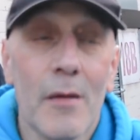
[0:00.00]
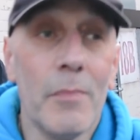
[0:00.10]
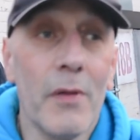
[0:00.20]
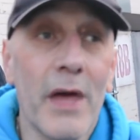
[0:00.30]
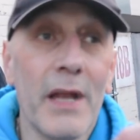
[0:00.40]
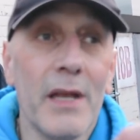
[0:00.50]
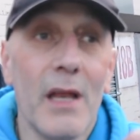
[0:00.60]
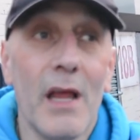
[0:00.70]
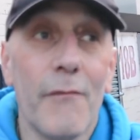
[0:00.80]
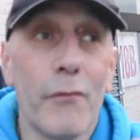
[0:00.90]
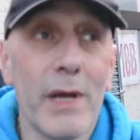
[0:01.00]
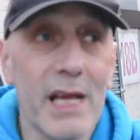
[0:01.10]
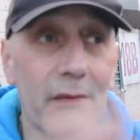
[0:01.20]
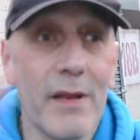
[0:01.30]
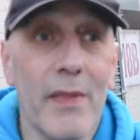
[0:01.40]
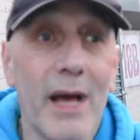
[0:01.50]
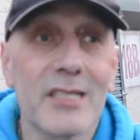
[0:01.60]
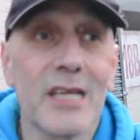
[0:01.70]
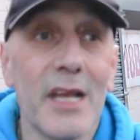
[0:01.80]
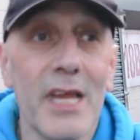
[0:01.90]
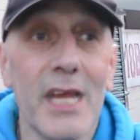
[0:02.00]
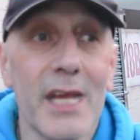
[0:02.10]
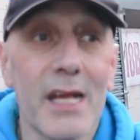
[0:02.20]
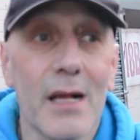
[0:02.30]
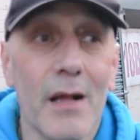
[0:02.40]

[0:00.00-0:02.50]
But then if we're giving them that technique